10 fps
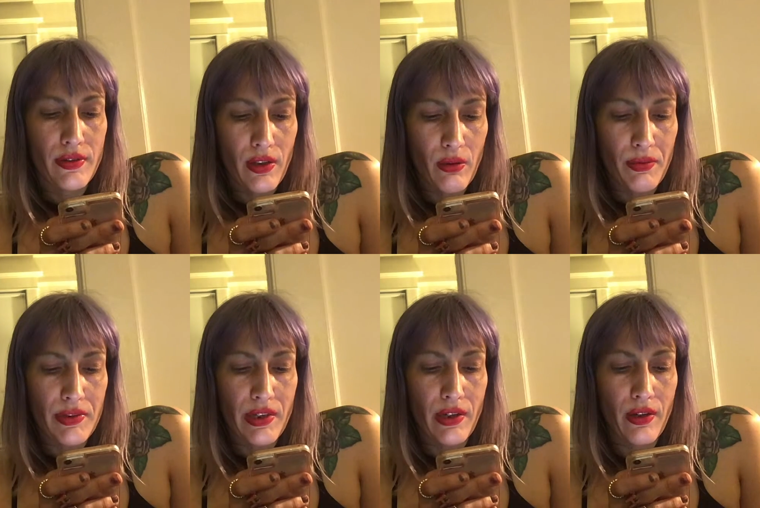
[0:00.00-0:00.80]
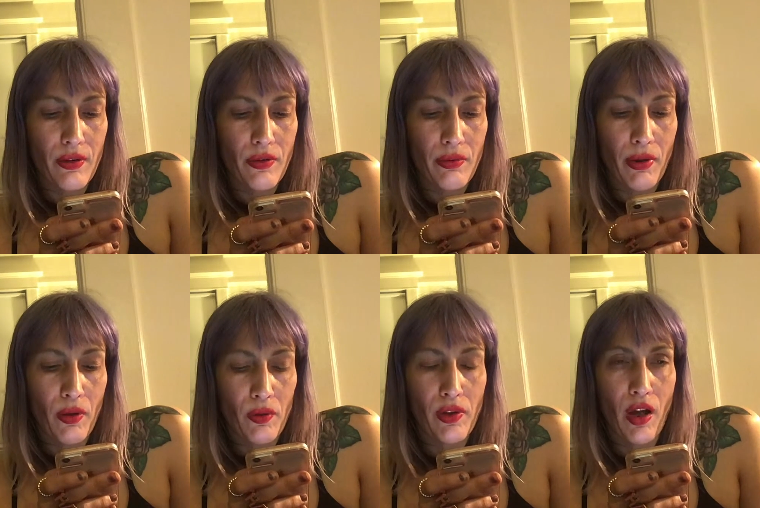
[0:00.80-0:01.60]
celibacy was my
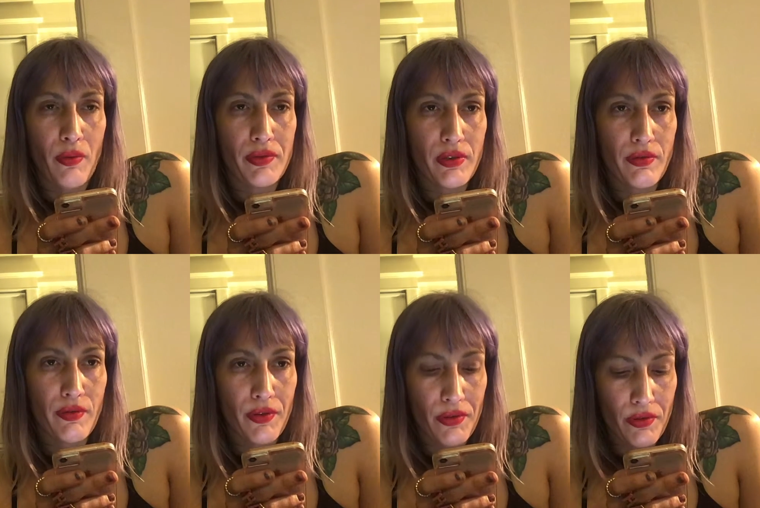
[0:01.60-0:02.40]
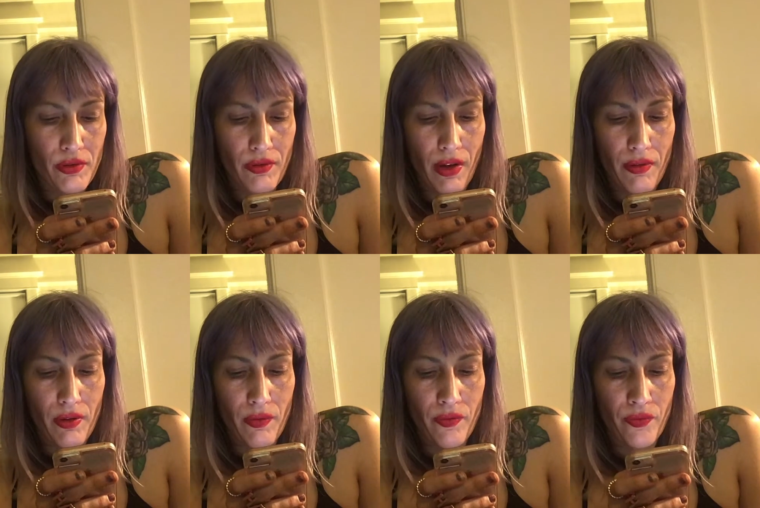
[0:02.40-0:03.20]
only option for future survival.